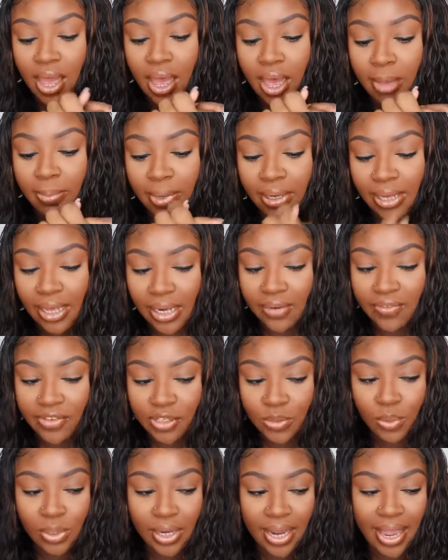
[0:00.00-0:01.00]
A lot of
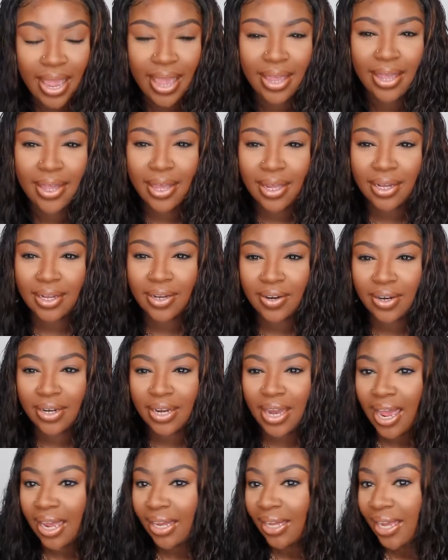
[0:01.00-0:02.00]
us want to add color
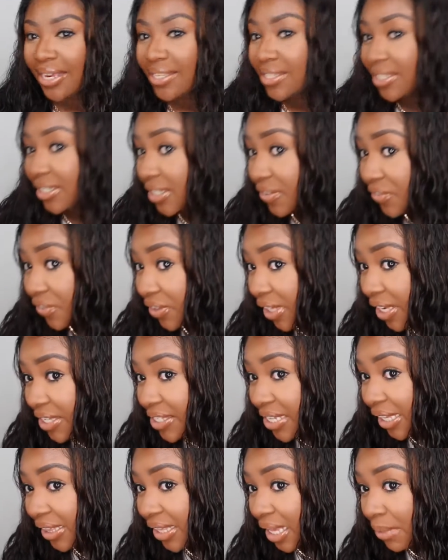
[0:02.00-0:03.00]
and highlights and different things
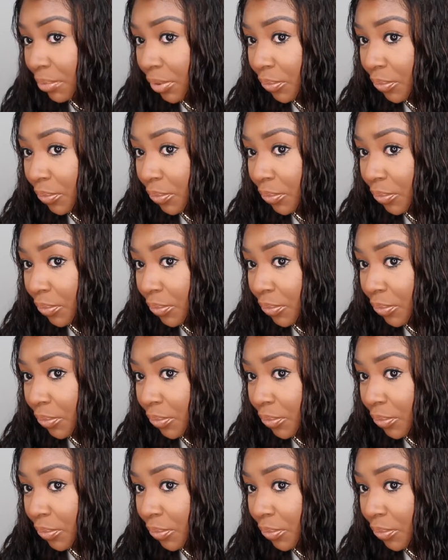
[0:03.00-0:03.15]
like that,